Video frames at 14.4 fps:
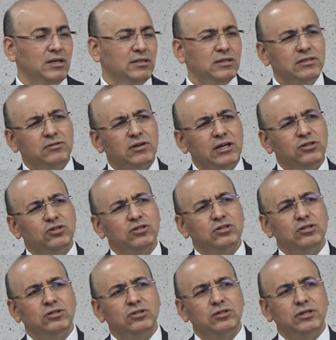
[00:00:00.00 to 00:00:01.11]
They try
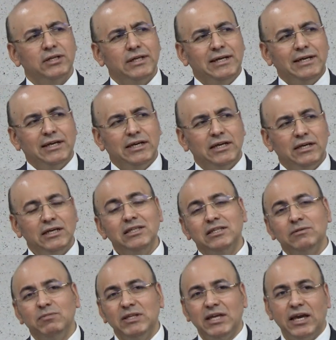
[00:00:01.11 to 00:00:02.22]
to uh,
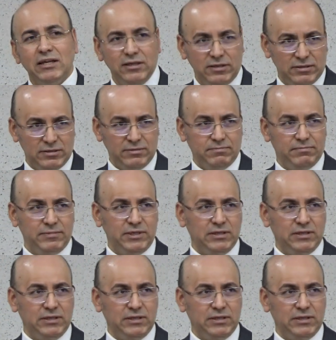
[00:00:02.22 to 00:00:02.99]
intimidating him